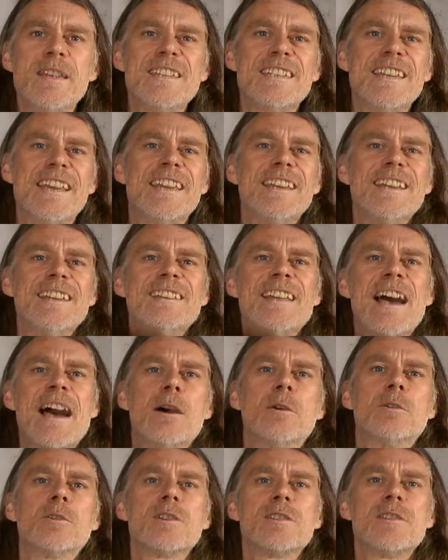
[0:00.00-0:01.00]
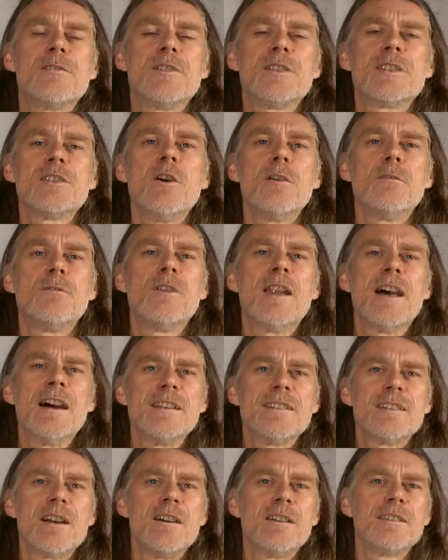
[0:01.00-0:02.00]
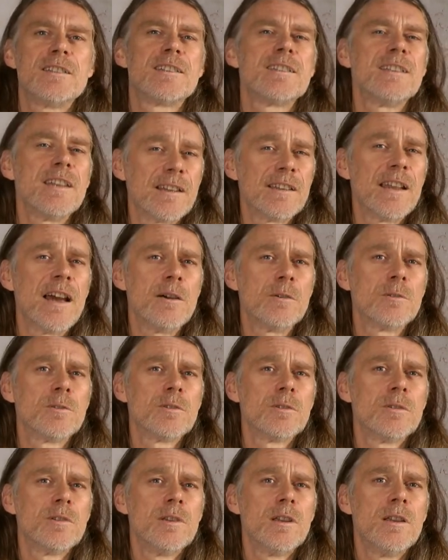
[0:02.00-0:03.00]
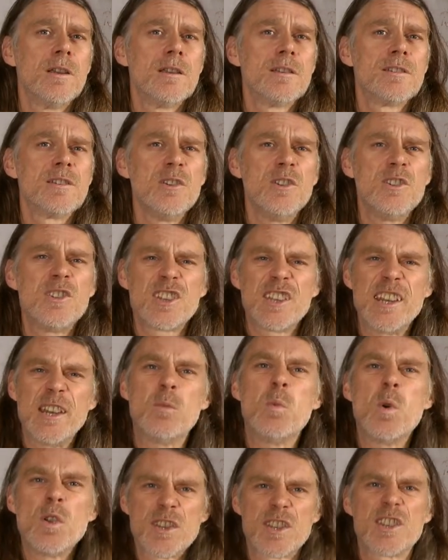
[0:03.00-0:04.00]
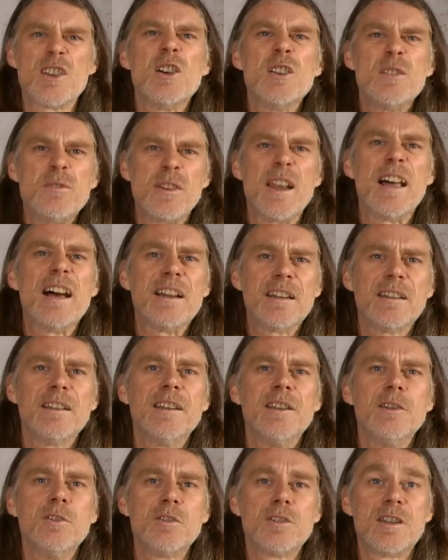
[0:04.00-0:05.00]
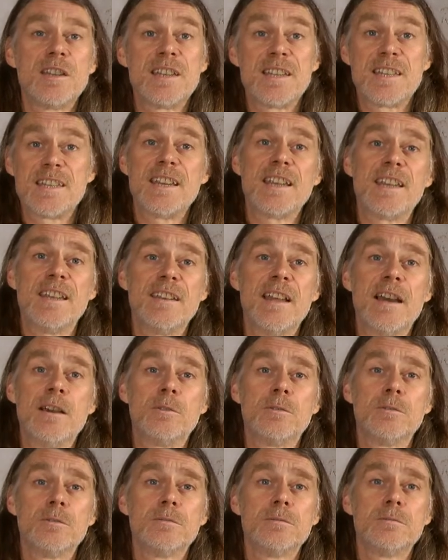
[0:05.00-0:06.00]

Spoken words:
sticking it down, because if it's not flat, it's hard to stick down. So you just need one side flat in order to stick it down.